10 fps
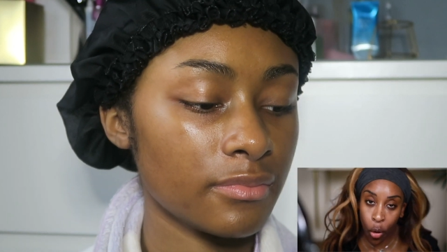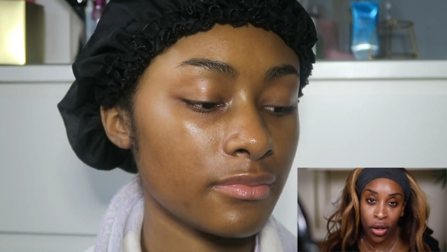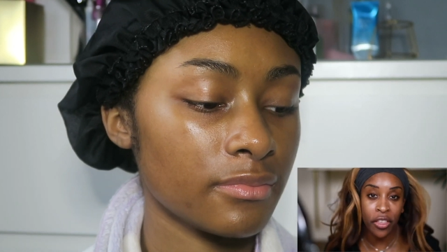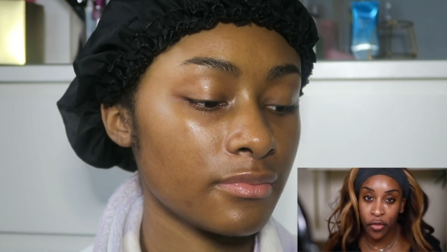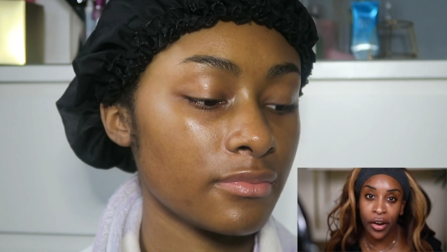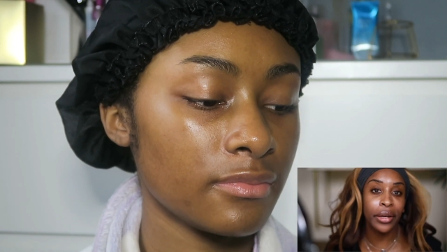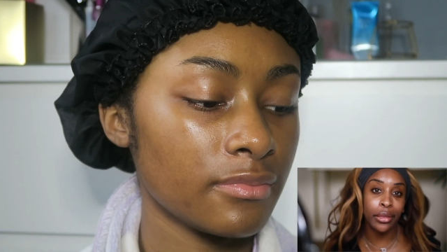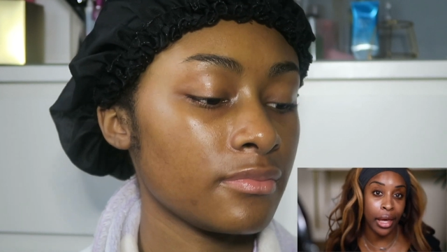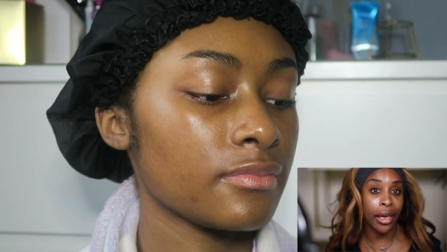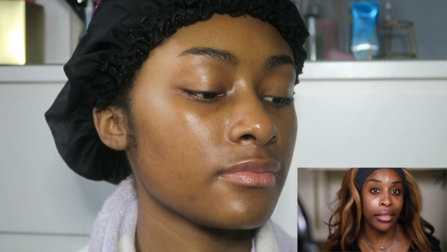Speaker 1: on the very
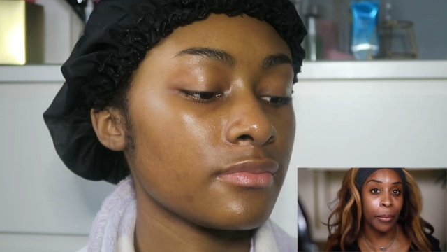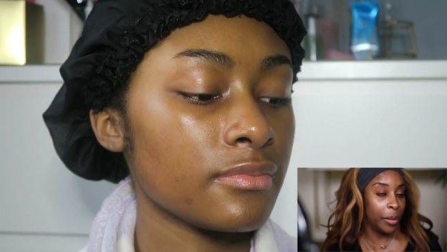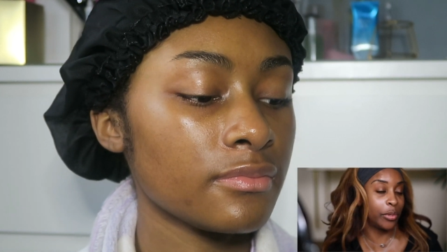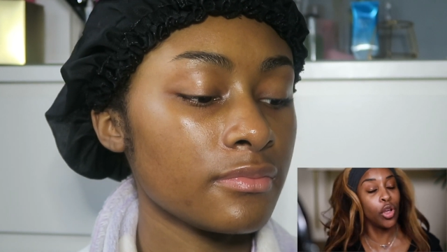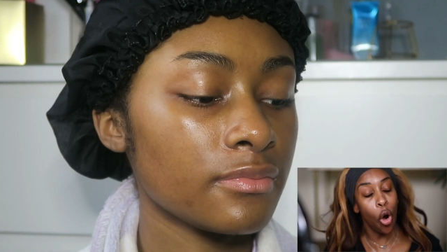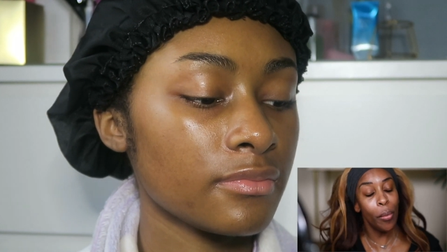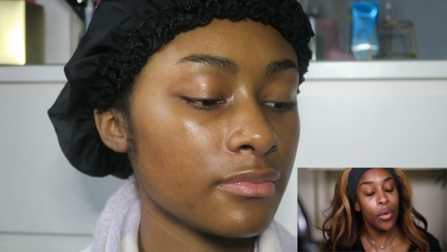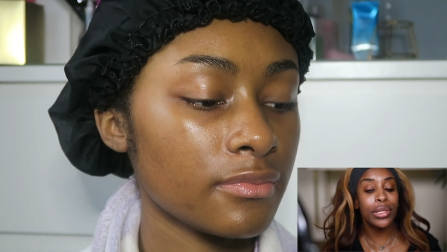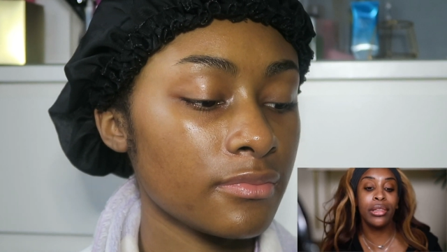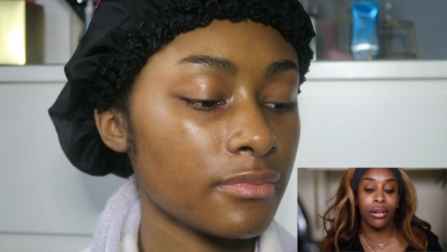thing that people told
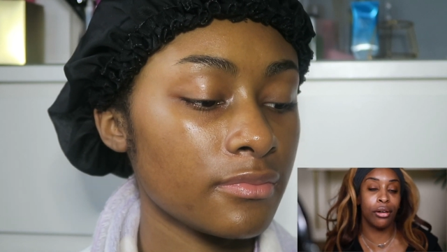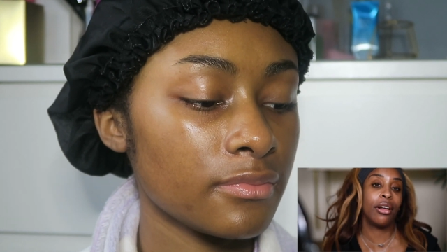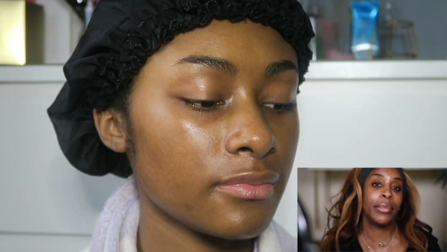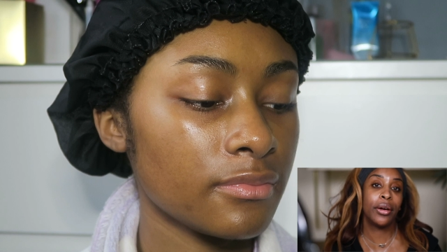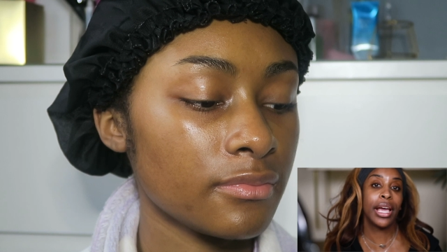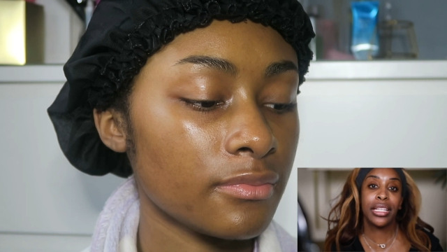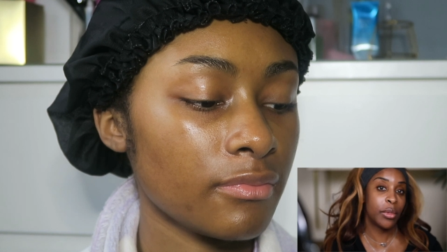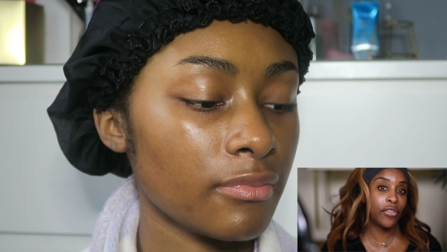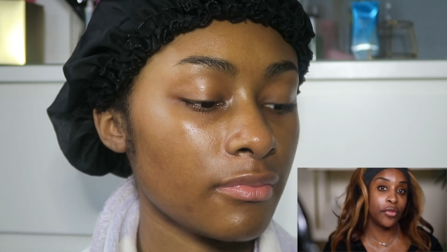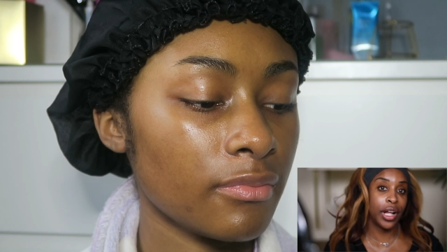me would look good on me. Okay, it's
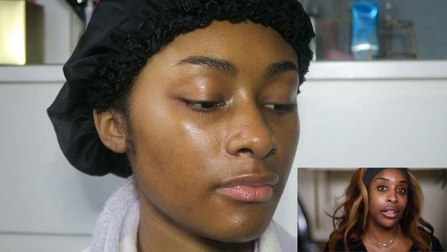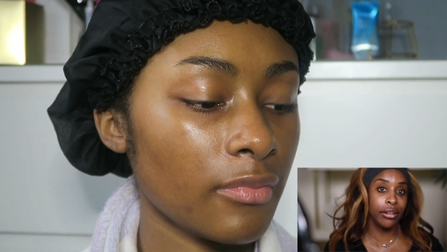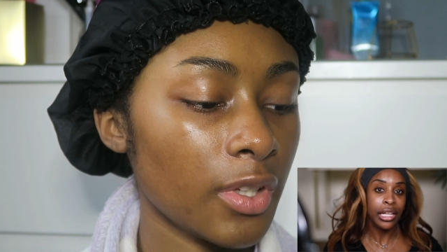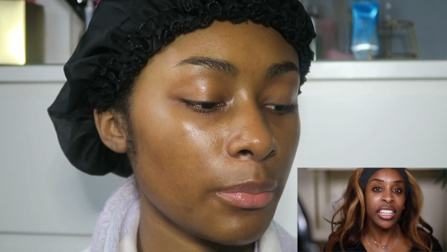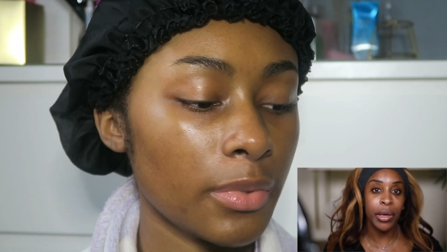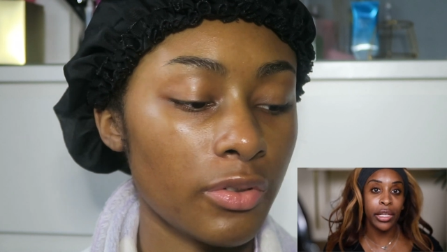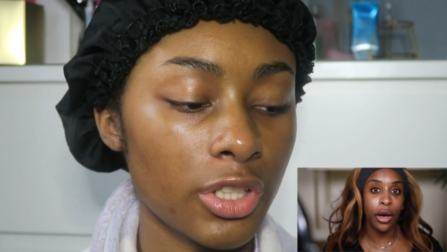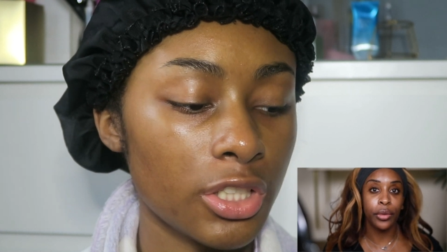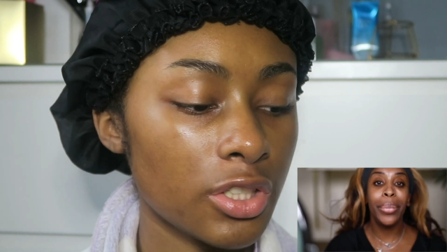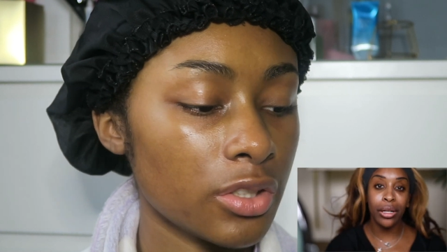my favorite color. Leave me
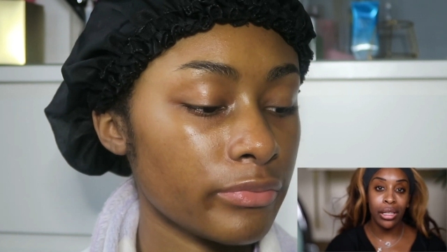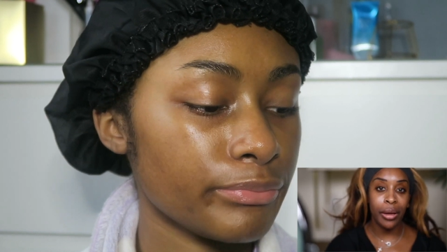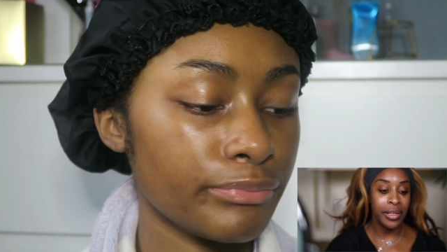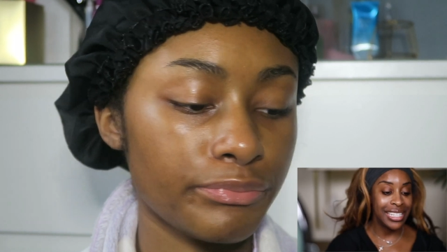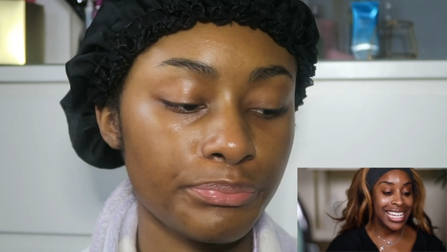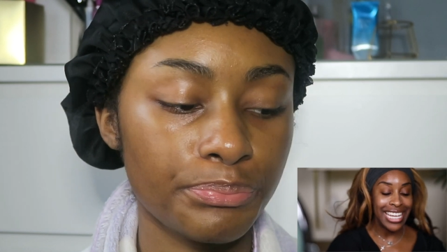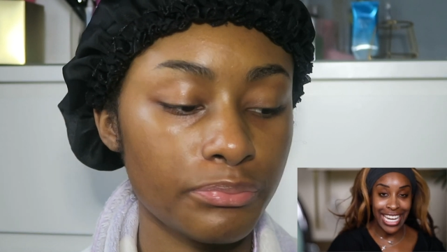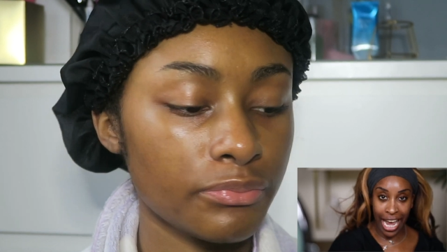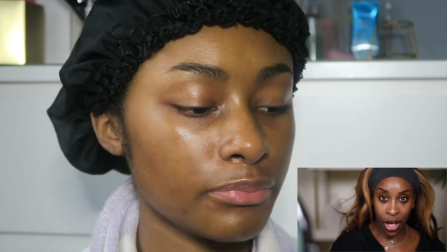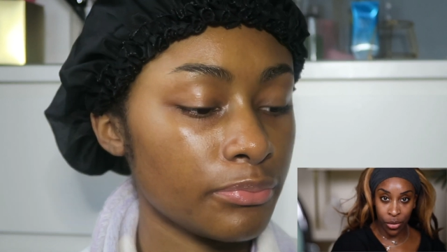alone. Buckle up, sit
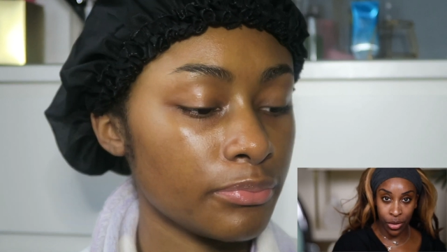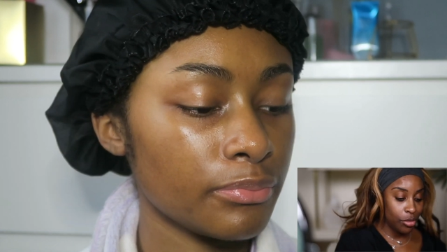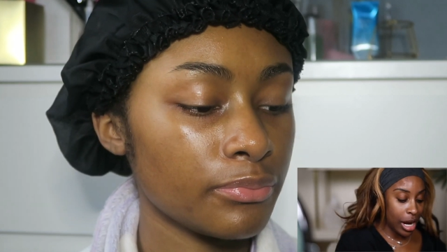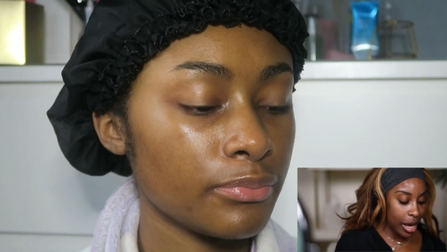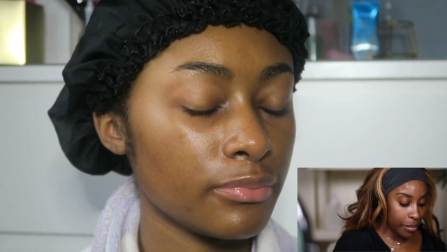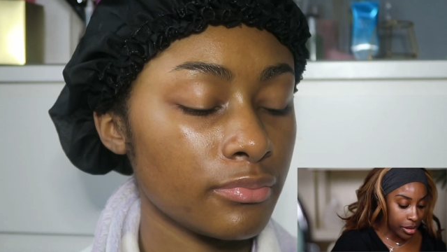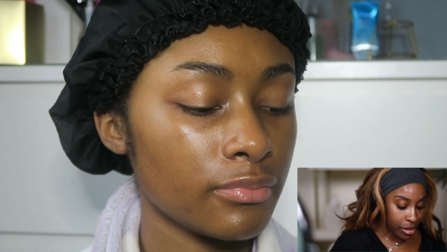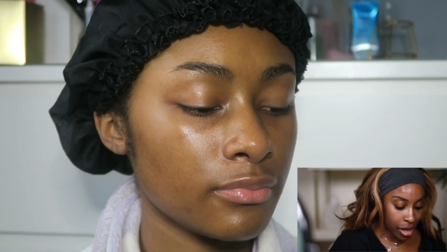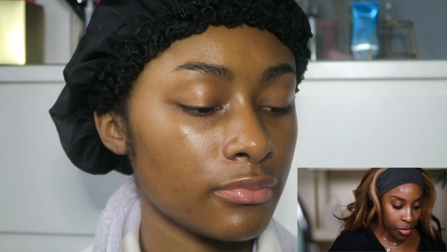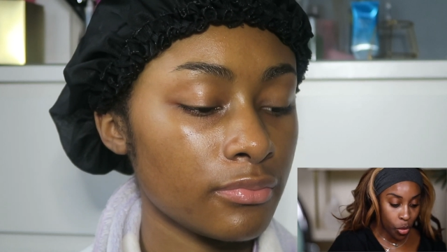down, grab
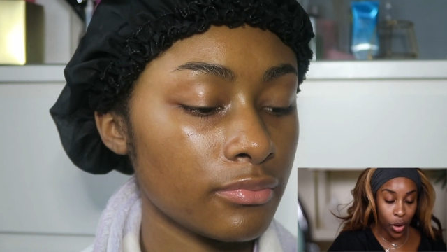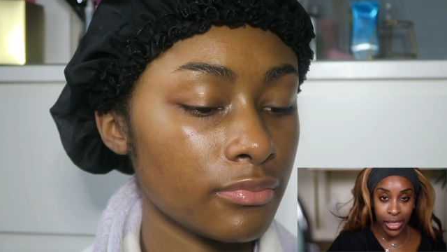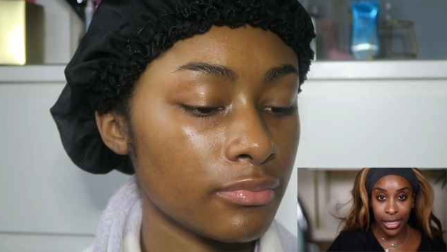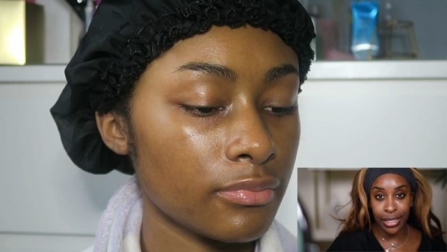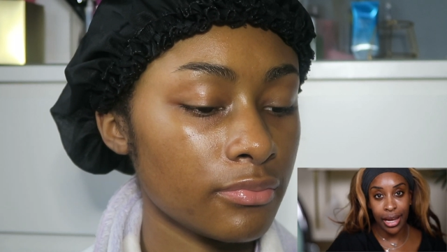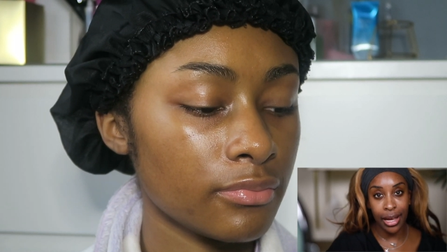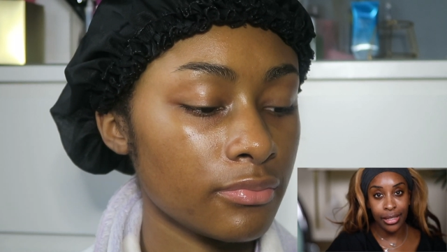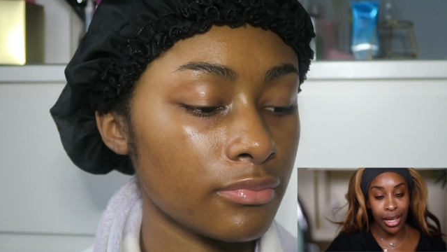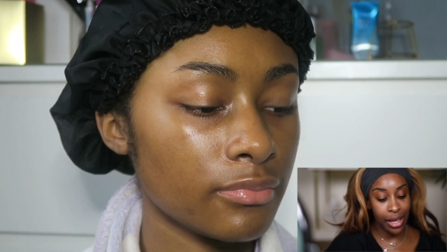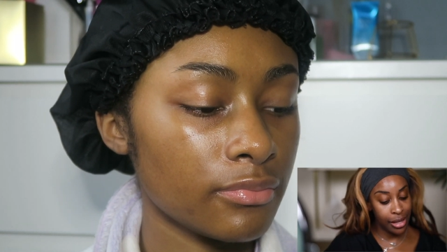some quarantine
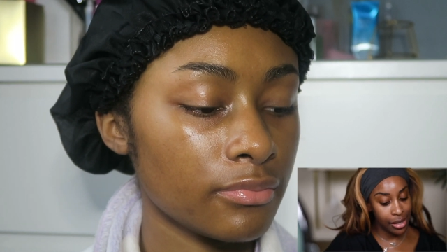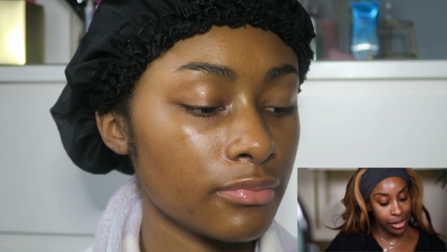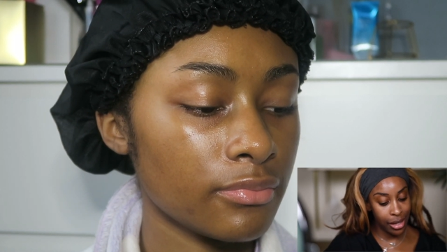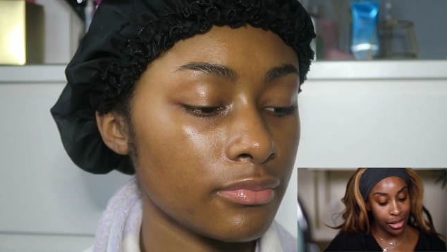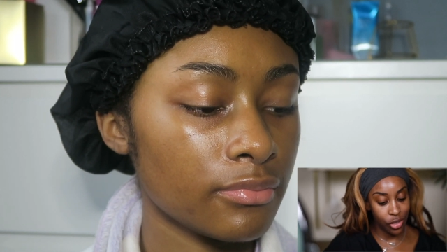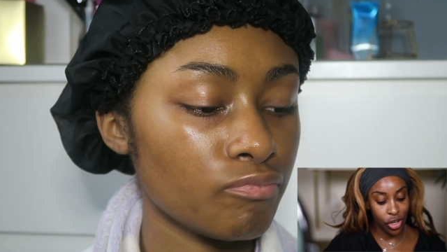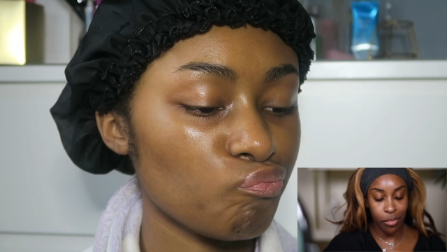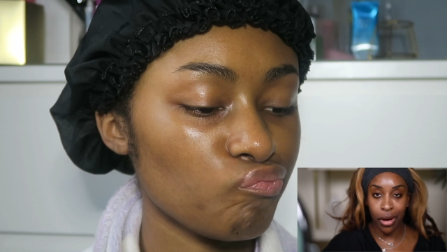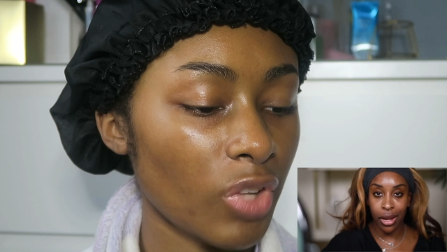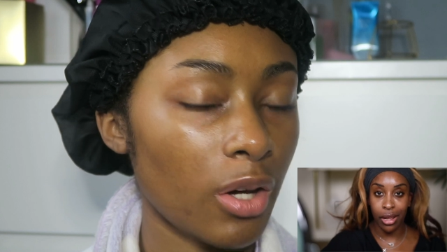snacks, and let's jump right